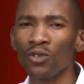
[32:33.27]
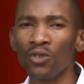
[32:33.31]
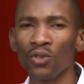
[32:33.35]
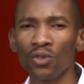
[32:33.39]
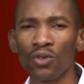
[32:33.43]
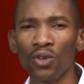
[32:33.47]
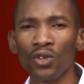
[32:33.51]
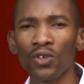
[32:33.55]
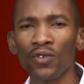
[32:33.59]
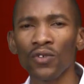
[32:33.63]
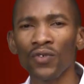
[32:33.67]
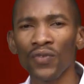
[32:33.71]

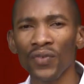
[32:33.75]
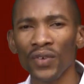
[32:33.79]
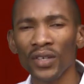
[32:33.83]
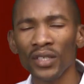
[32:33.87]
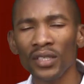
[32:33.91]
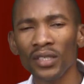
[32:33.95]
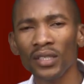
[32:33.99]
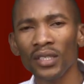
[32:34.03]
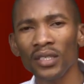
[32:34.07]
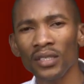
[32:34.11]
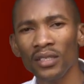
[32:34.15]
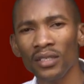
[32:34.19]
Do not
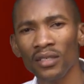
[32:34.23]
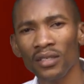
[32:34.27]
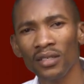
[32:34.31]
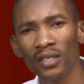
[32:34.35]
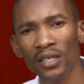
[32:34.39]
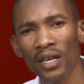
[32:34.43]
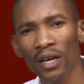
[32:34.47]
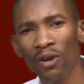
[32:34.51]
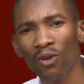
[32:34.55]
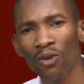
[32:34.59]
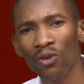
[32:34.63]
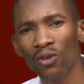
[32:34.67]
face the
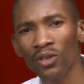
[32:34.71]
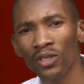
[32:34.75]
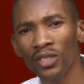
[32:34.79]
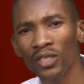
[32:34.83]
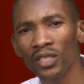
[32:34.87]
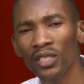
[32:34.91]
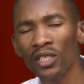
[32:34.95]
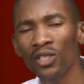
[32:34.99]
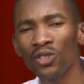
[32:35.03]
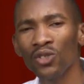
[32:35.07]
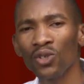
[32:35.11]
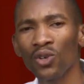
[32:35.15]

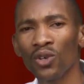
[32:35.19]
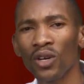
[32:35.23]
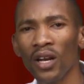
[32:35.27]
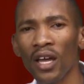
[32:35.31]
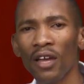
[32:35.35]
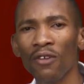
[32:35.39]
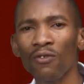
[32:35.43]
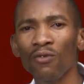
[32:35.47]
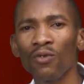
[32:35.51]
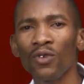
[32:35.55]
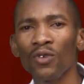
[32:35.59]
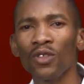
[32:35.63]
struggles in your
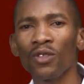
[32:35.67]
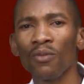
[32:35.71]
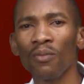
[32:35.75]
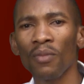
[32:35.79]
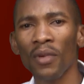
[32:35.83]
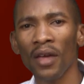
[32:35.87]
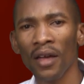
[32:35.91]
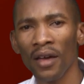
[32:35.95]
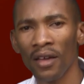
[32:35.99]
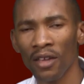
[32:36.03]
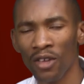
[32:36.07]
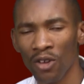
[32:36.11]
life with
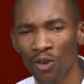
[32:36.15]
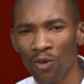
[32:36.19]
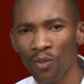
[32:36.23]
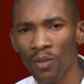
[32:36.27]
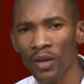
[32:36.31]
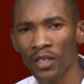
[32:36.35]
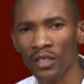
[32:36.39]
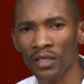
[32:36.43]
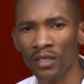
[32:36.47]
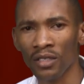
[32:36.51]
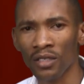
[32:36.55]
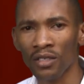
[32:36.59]
mere
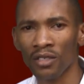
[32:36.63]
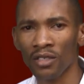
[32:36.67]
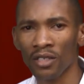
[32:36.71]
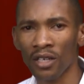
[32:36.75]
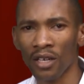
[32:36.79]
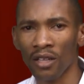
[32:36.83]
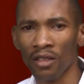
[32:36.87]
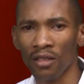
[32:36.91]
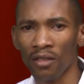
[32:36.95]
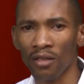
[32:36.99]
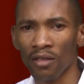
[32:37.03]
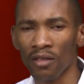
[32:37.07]
human
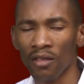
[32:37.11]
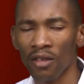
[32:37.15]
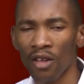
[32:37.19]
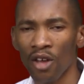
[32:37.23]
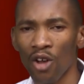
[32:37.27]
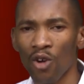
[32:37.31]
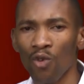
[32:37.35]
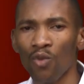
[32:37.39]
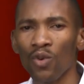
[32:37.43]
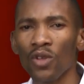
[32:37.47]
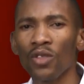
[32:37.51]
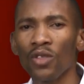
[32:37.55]
strength,
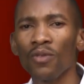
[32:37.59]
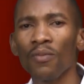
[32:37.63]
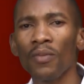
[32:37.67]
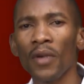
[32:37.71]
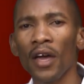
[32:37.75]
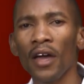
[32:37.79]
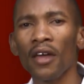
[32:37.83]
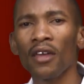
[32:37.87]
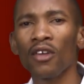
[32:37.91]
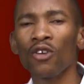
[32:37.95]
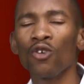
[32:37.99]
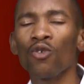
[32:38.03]
with
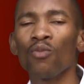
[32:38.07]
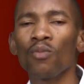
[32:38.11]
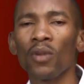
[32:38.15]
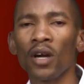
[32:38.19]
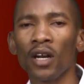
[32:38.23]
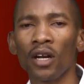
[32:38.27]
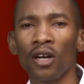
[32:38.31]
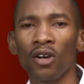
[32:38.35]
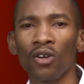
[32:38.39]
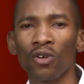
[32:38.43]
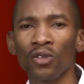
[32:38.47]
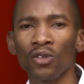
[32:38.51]
mere
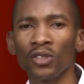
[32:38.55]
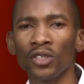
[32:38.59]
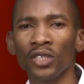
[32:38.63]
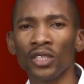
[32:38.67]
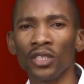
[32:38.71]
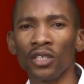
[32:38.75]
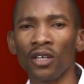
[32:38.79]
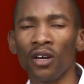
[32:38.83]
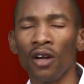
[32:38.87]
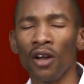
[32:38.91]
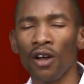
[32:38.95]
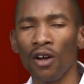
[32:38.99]
human
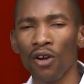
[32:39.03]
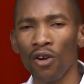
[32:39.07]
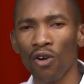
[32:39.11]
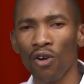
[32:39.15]
logic.